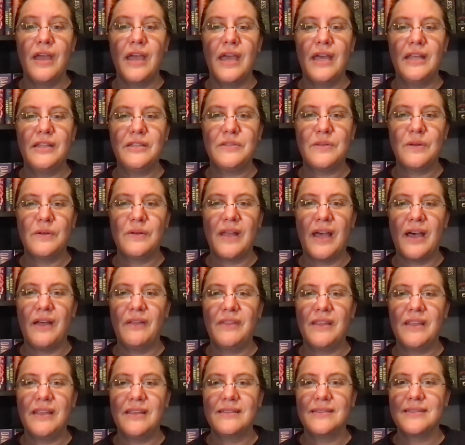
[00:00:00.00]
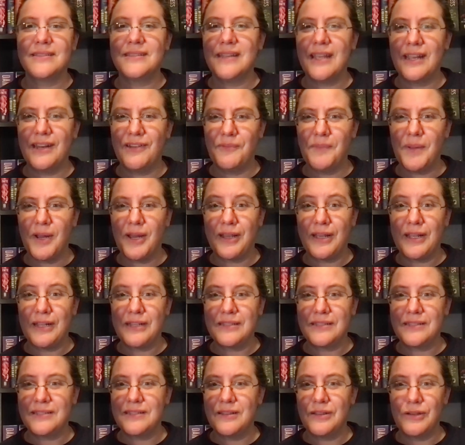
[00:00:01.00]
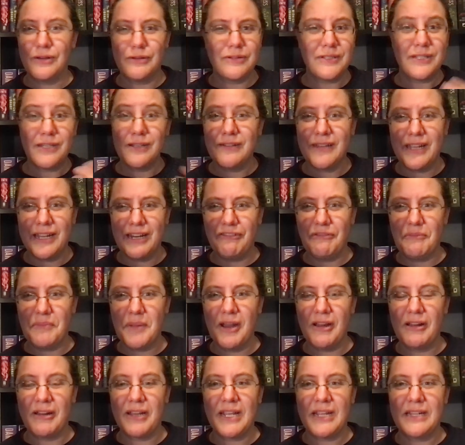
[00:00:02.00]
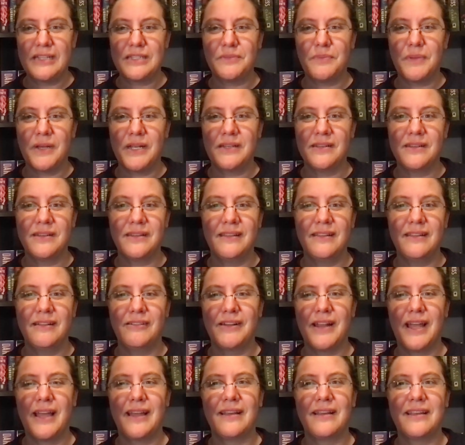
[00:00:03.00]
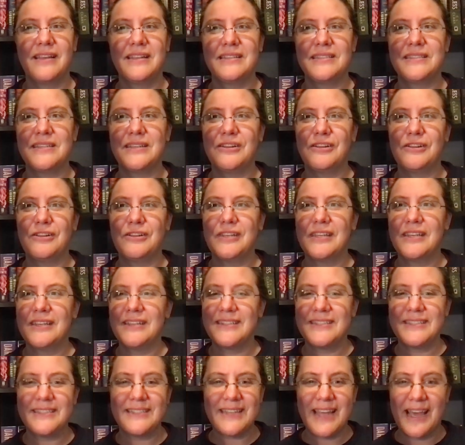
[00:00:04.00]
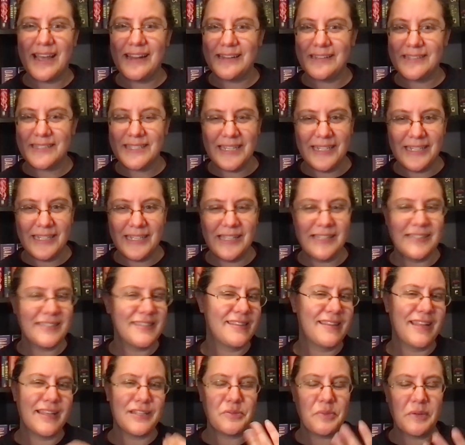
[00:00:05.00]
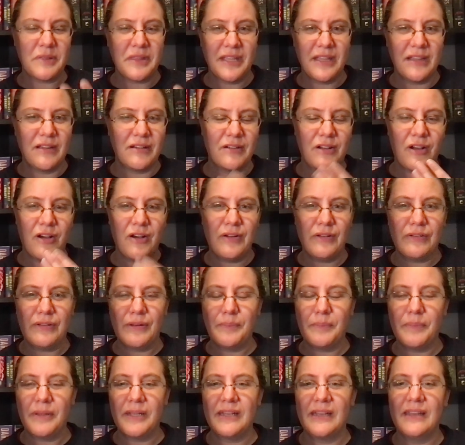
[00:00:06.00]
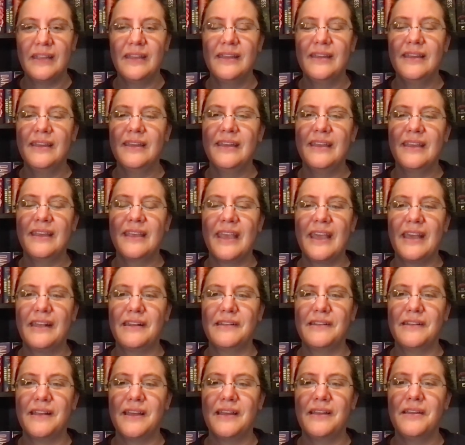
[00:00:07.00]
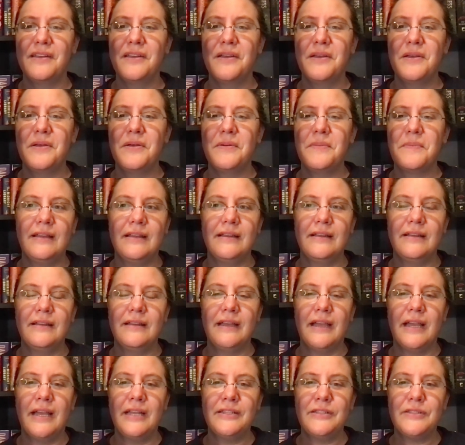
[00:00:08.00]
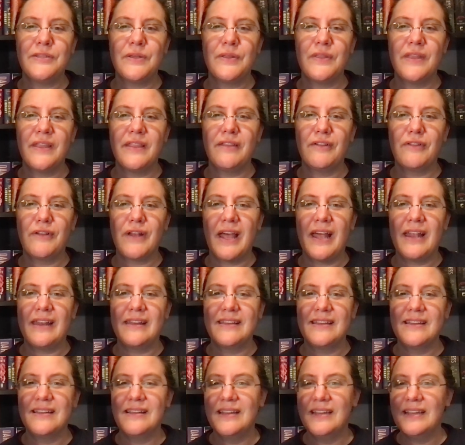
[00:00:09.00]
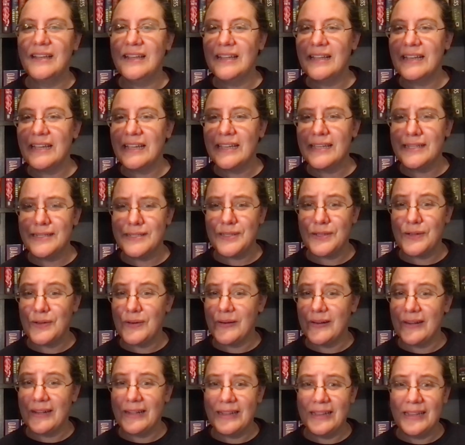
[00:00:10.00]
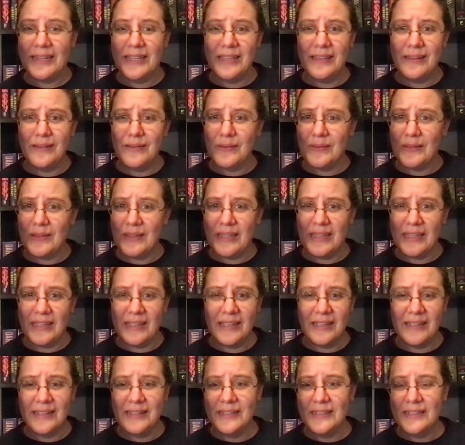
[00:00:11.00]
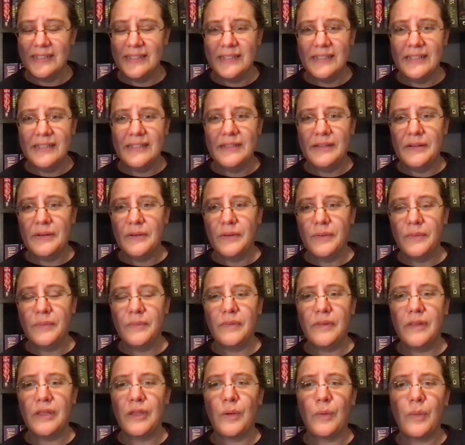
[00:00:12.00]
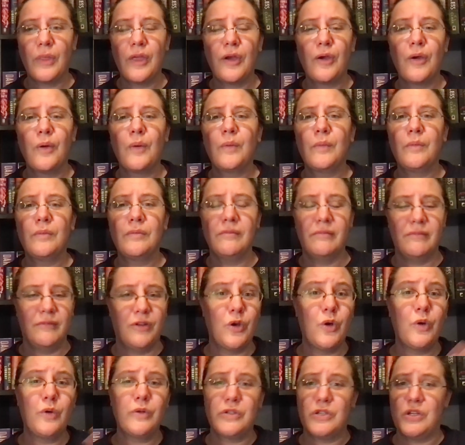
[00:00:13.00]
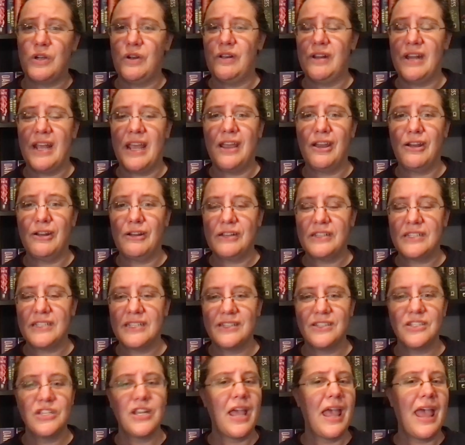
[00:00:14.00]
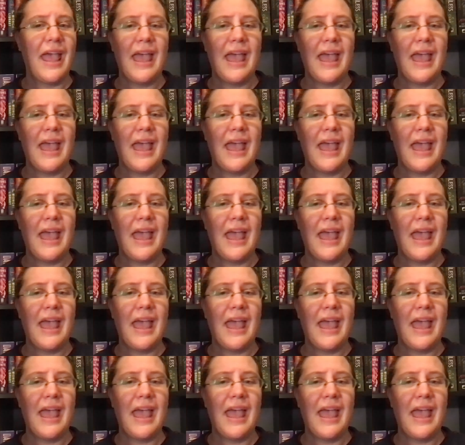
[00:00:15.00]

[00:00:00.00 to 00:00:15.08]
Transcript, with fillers: and so now these Native Americans, they're still Native Americans, but they're not considered status Indians. That's what they are called up in Canada. And so then they're not considered legally, you know, their own culture and heritage.